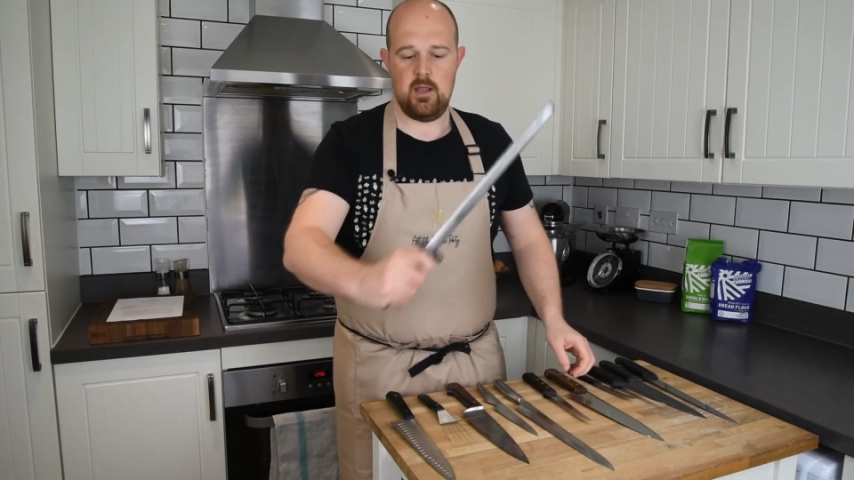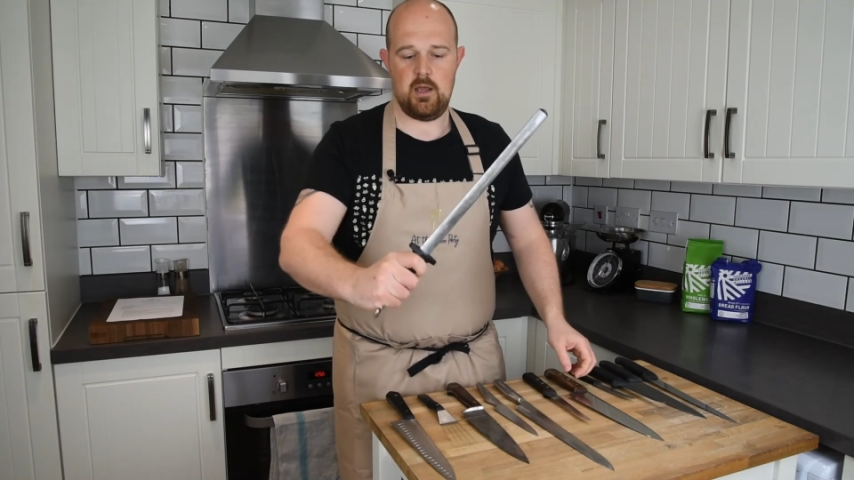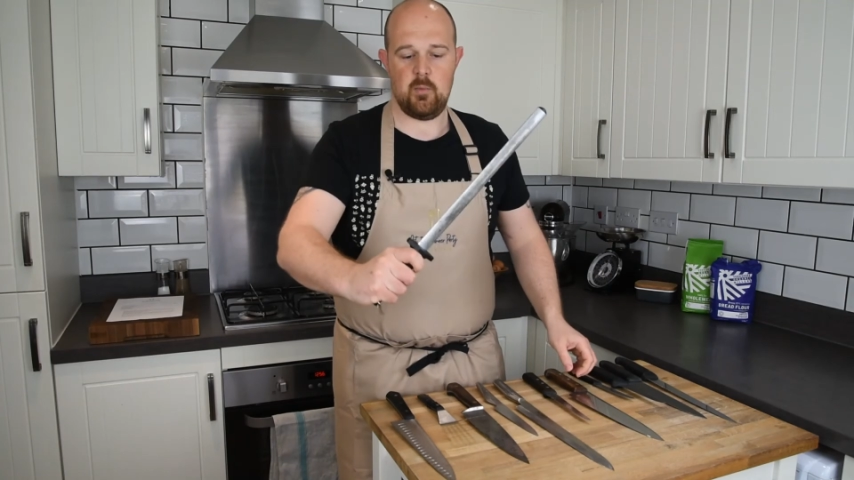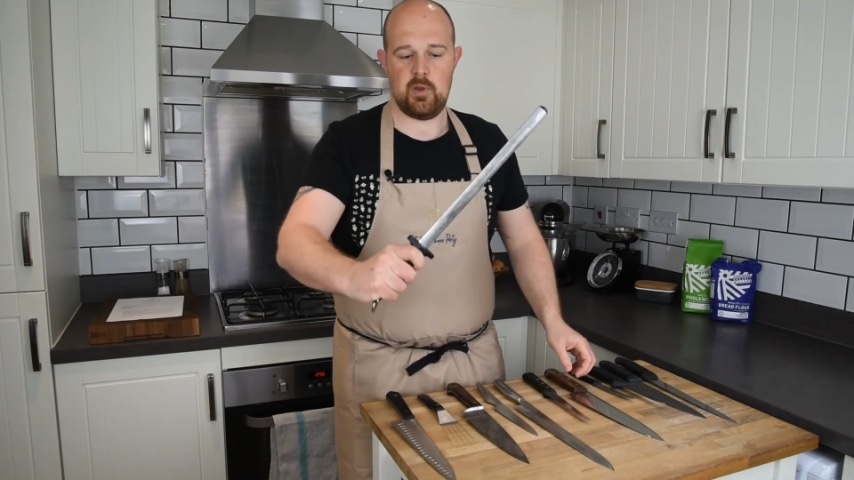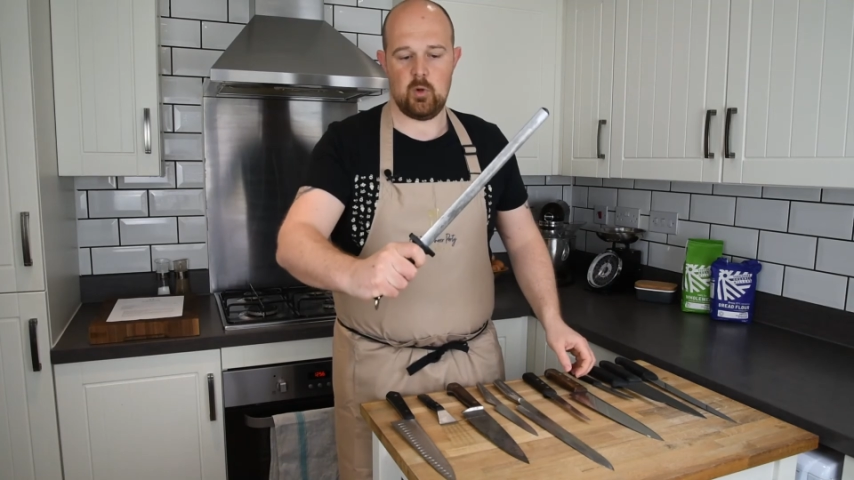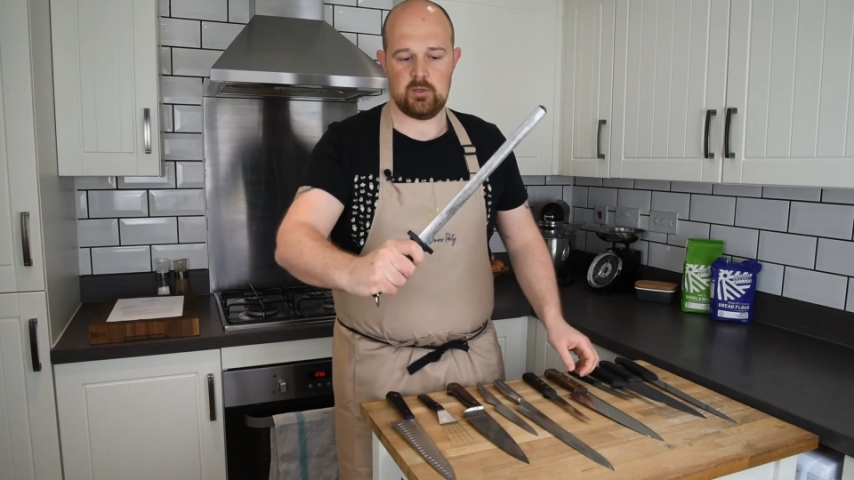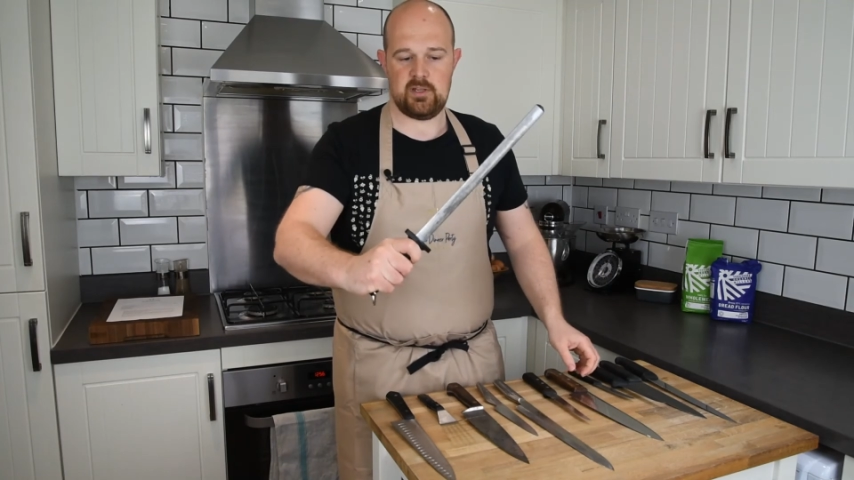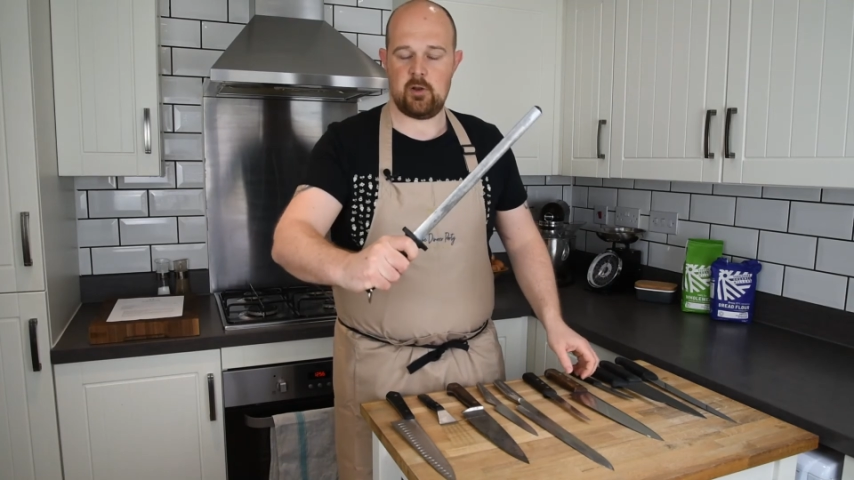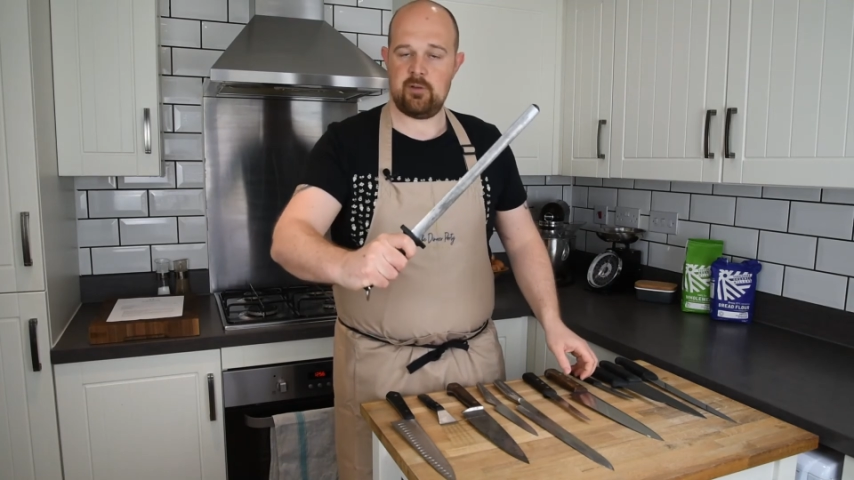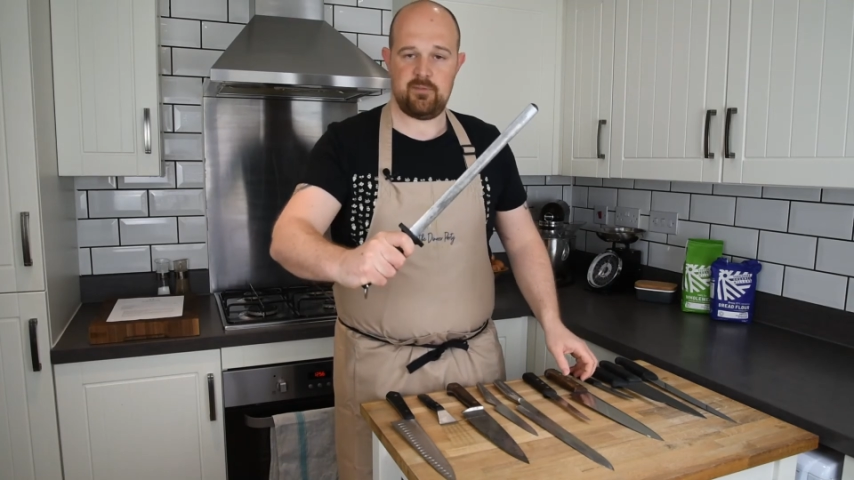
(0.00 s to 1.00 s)
And we hold
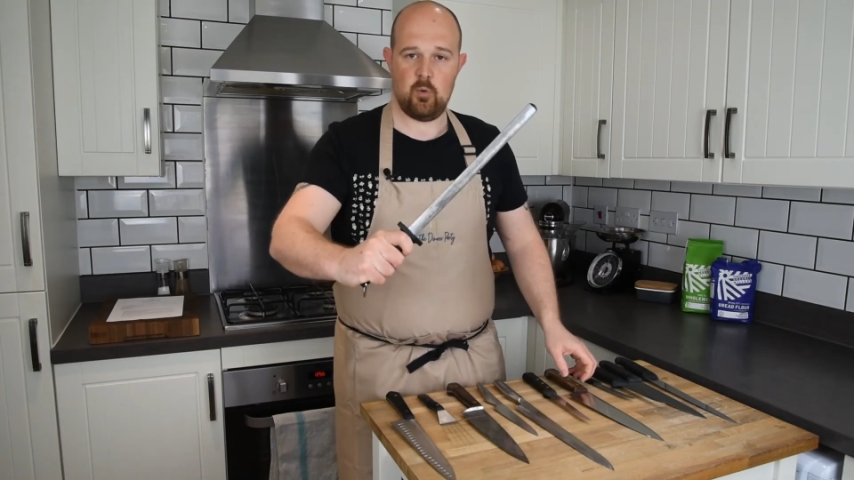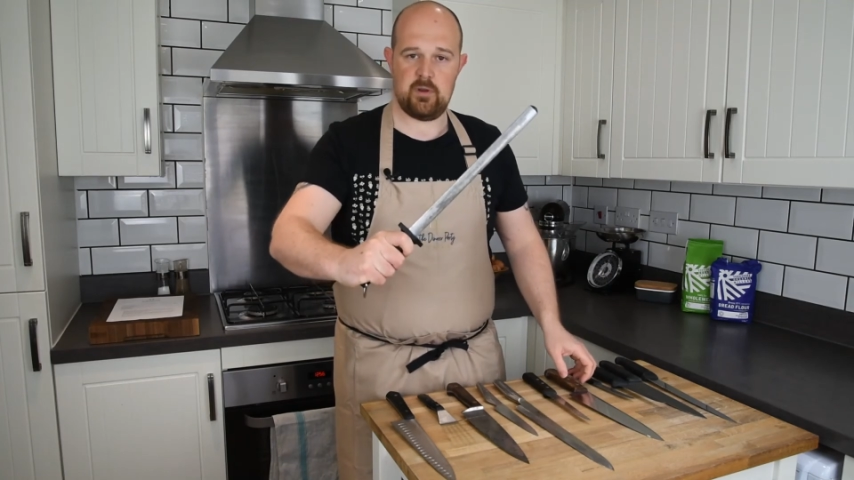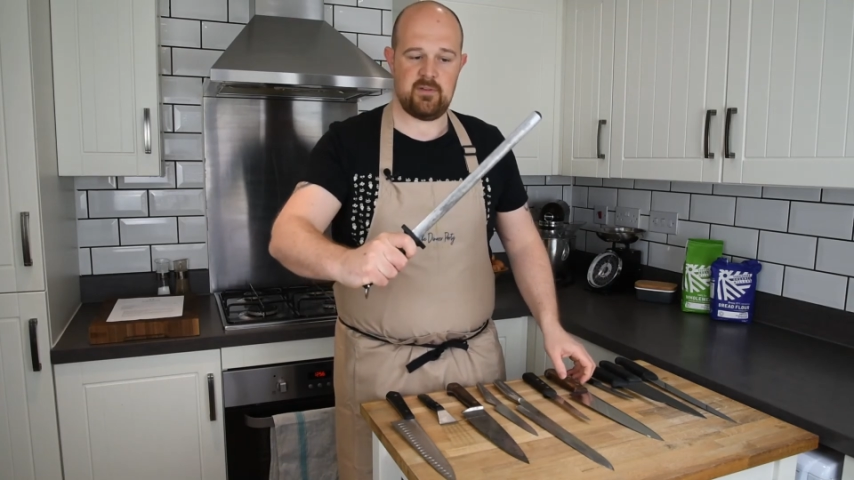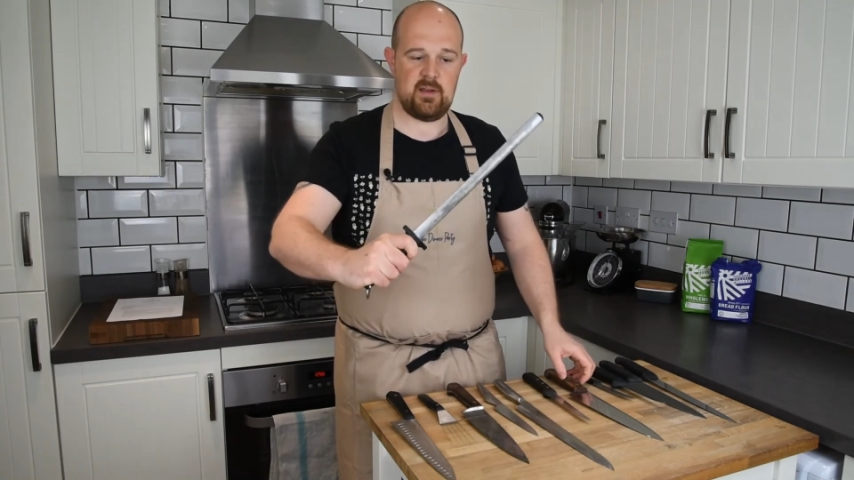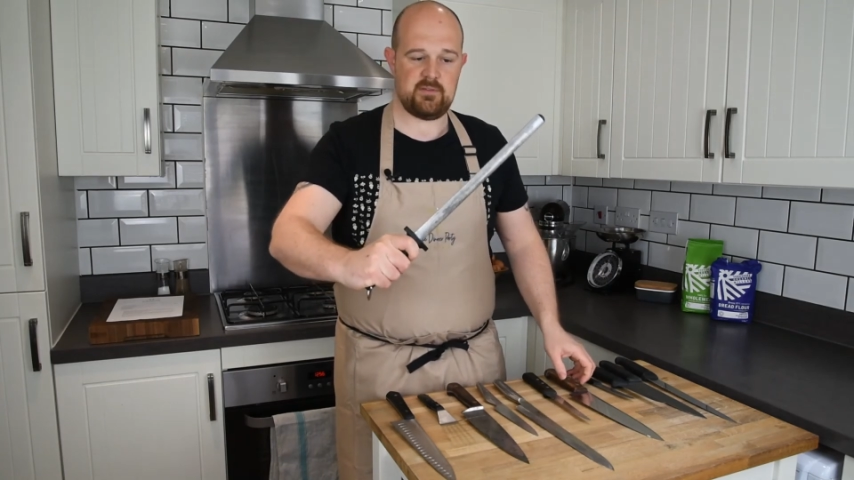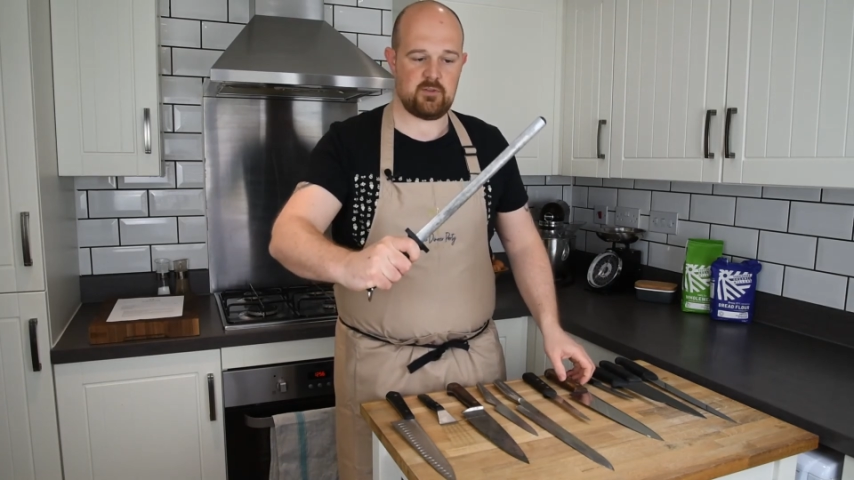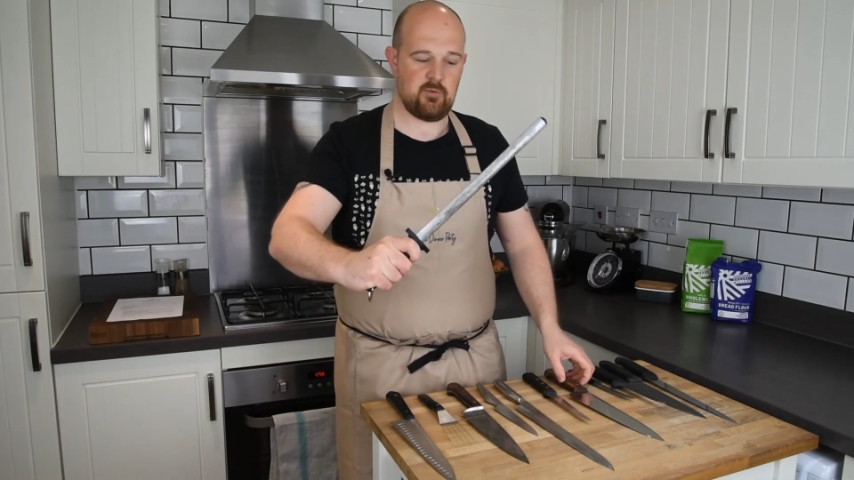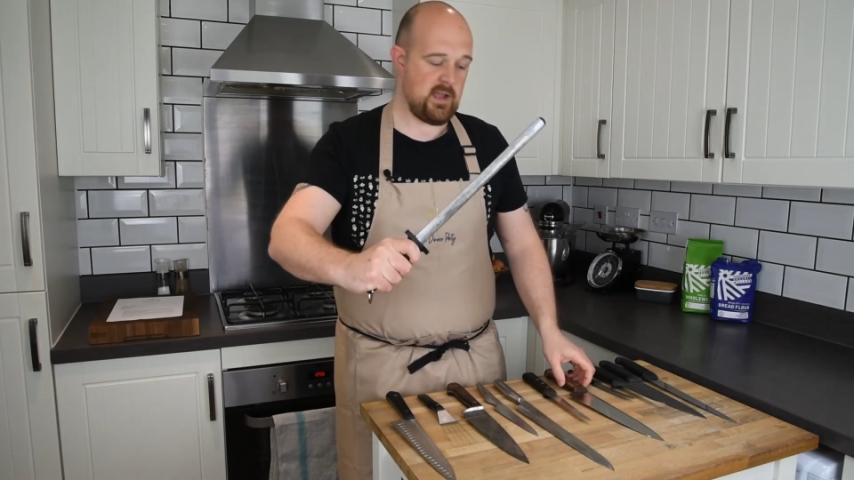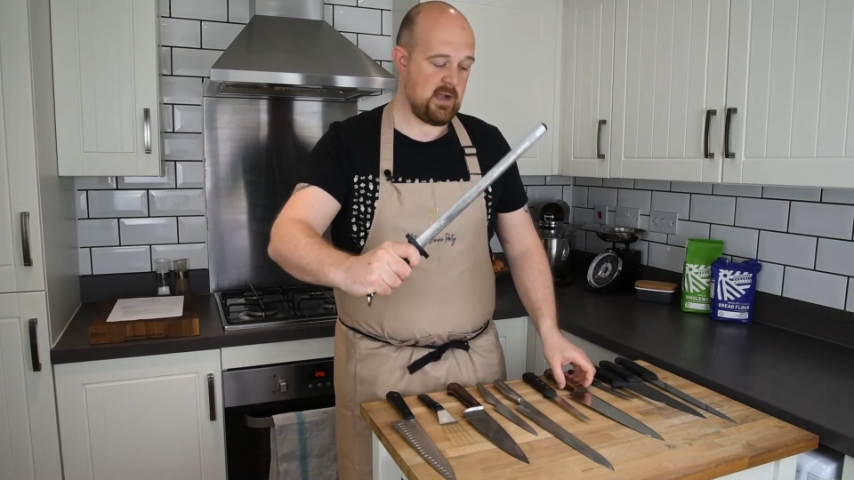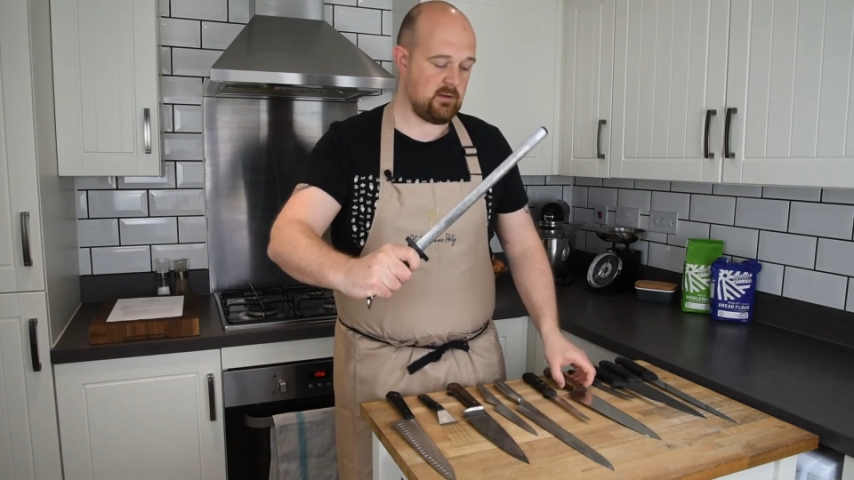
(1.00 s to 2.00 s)
it on a 45
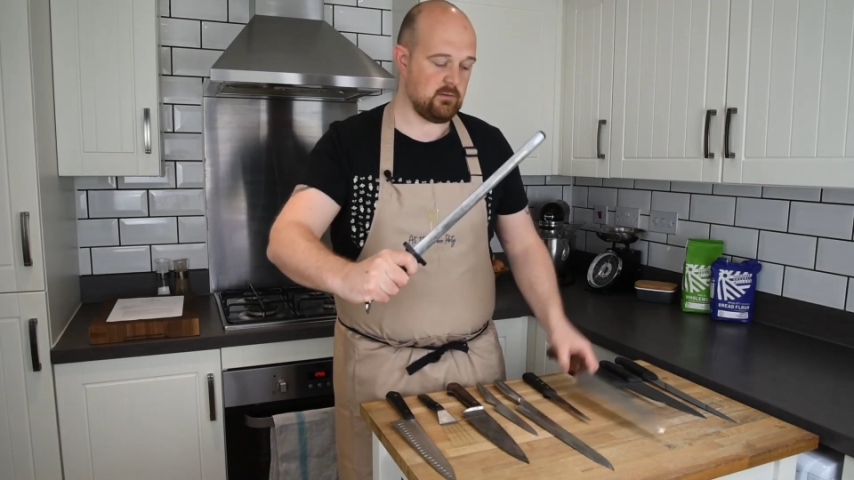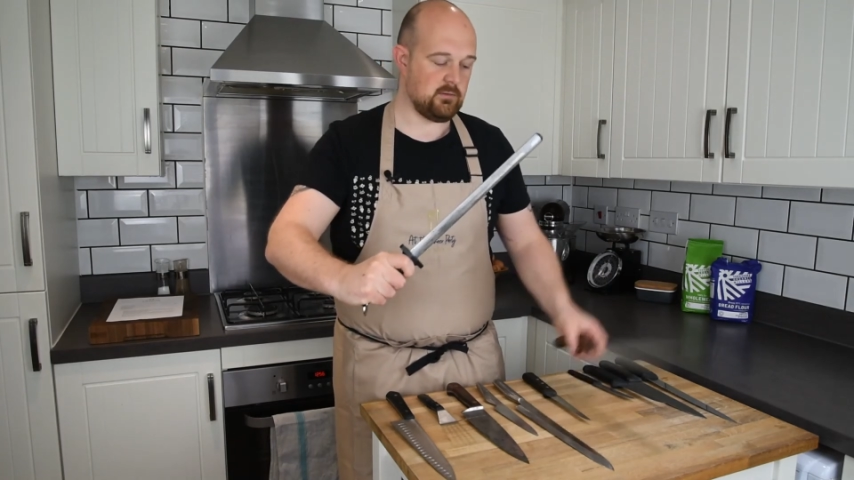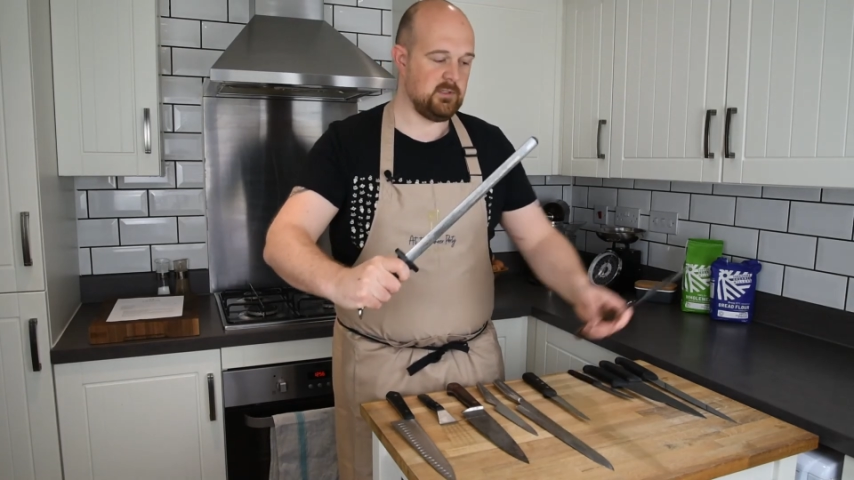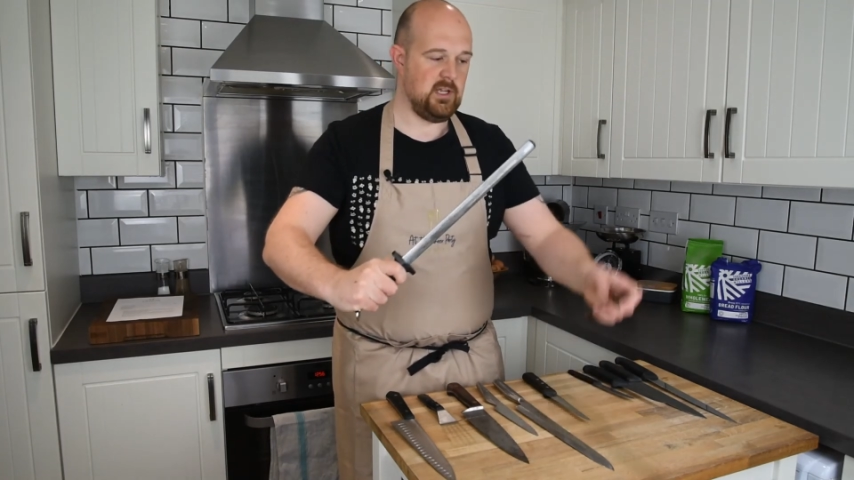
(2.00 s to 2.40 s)
degree angle,